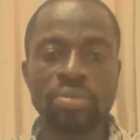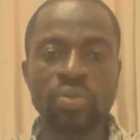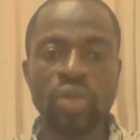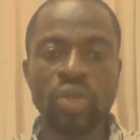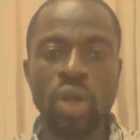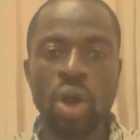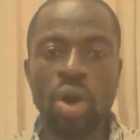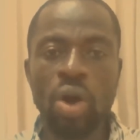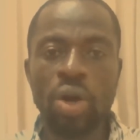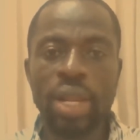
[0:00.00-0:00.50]

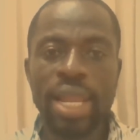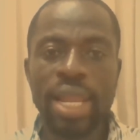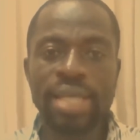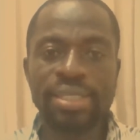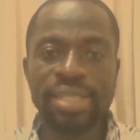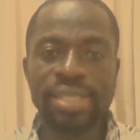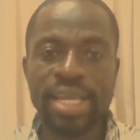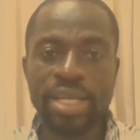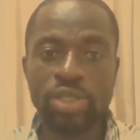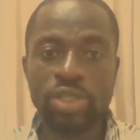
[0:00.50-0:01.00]
or
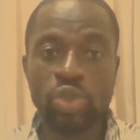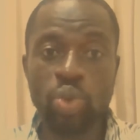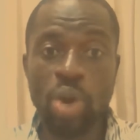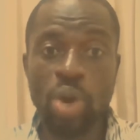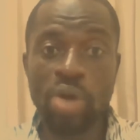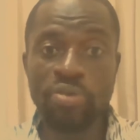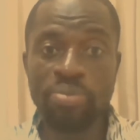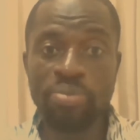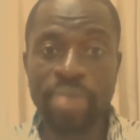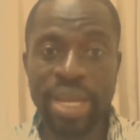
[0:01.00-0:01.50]
let's say
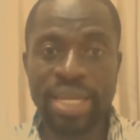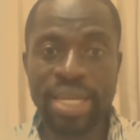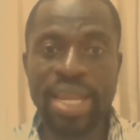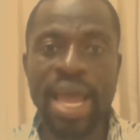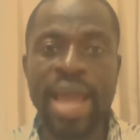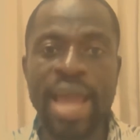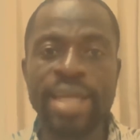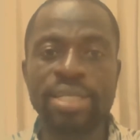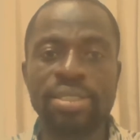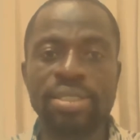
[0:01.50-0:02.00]
12
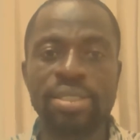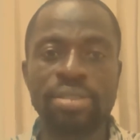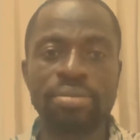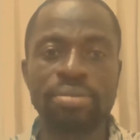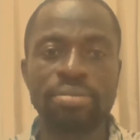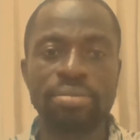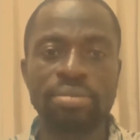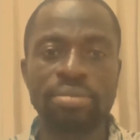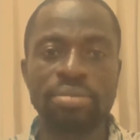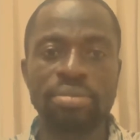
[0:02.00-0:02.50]
midnight.
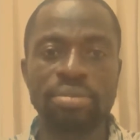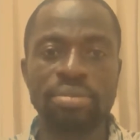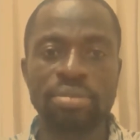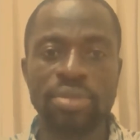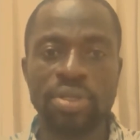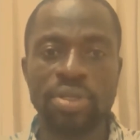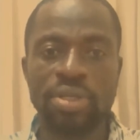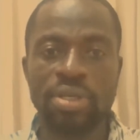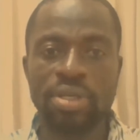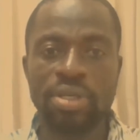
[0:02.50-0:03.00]

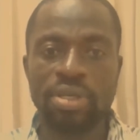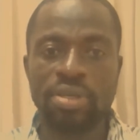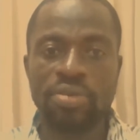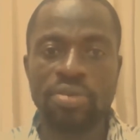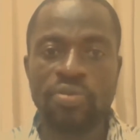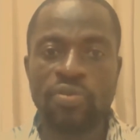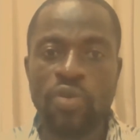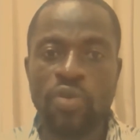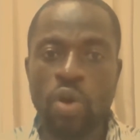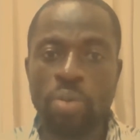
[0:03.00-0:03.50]

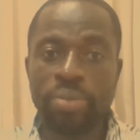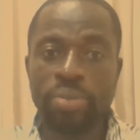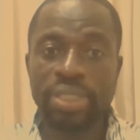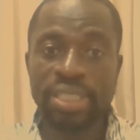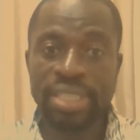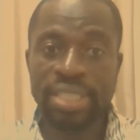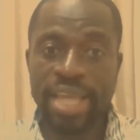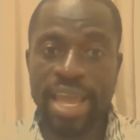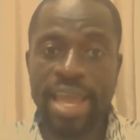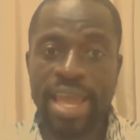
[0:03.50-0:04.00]
From
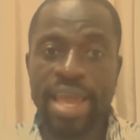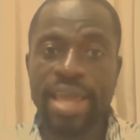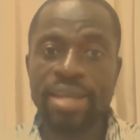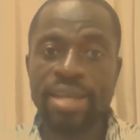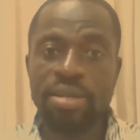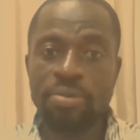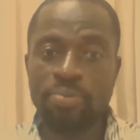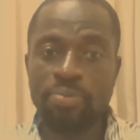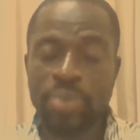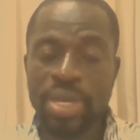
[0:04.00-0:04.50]

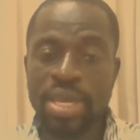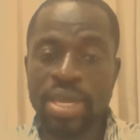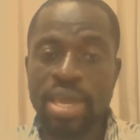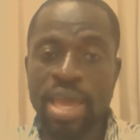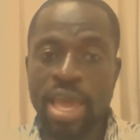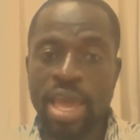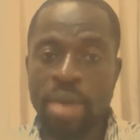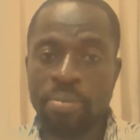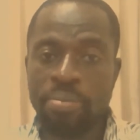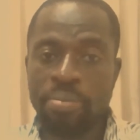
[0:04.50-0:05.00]
10
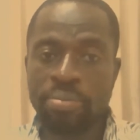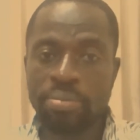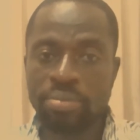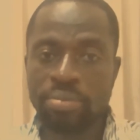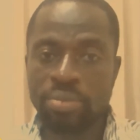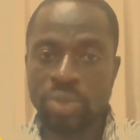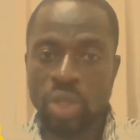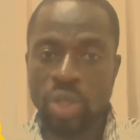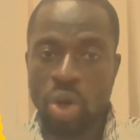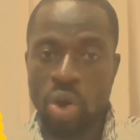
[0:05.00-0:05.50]
p.m.
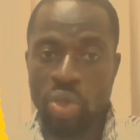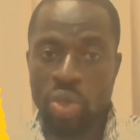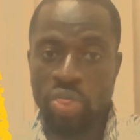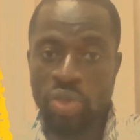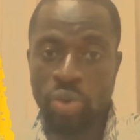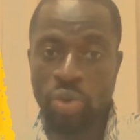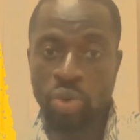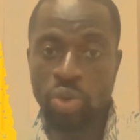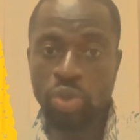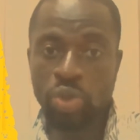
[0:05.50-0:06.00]
all
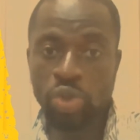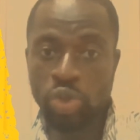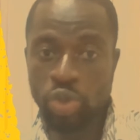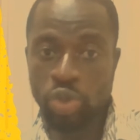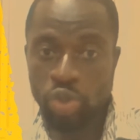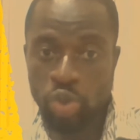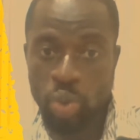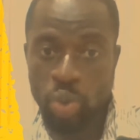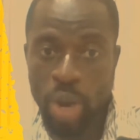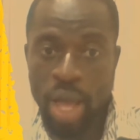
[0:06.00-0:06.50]
through to
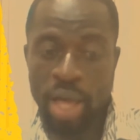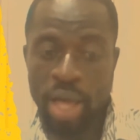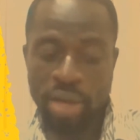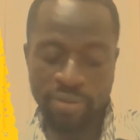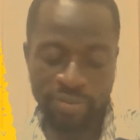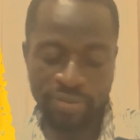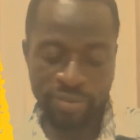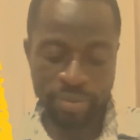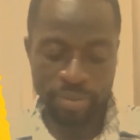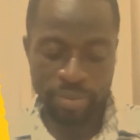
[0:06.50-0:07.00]

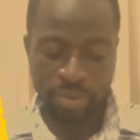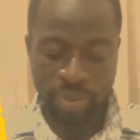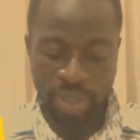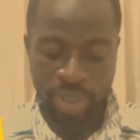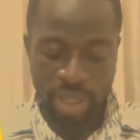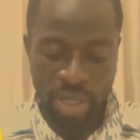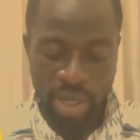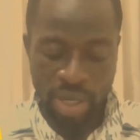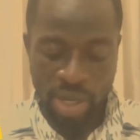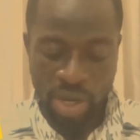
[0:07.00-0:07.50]
12,
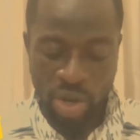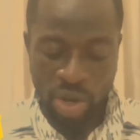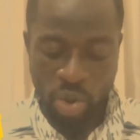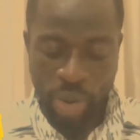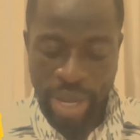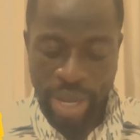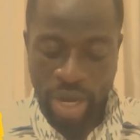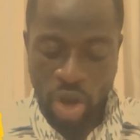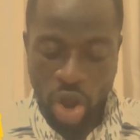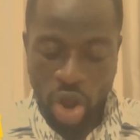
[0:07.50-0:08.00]

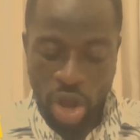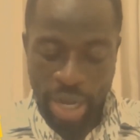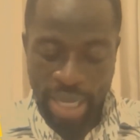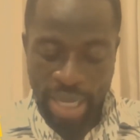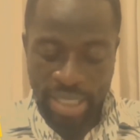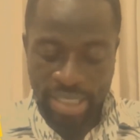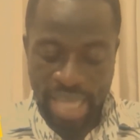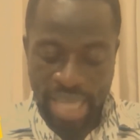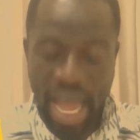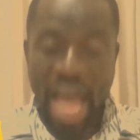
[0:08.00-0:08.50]
we call
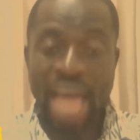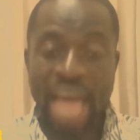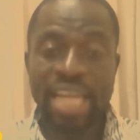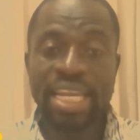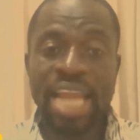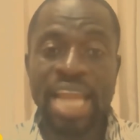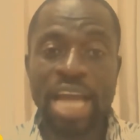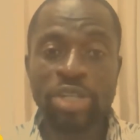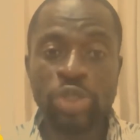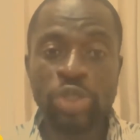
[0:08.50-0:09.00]
it
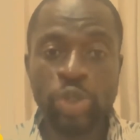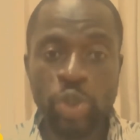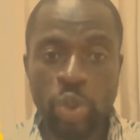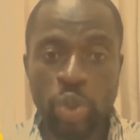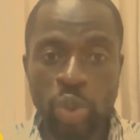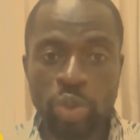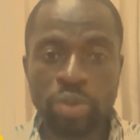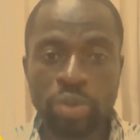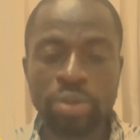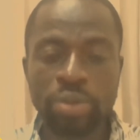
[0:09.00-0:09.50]
anajo.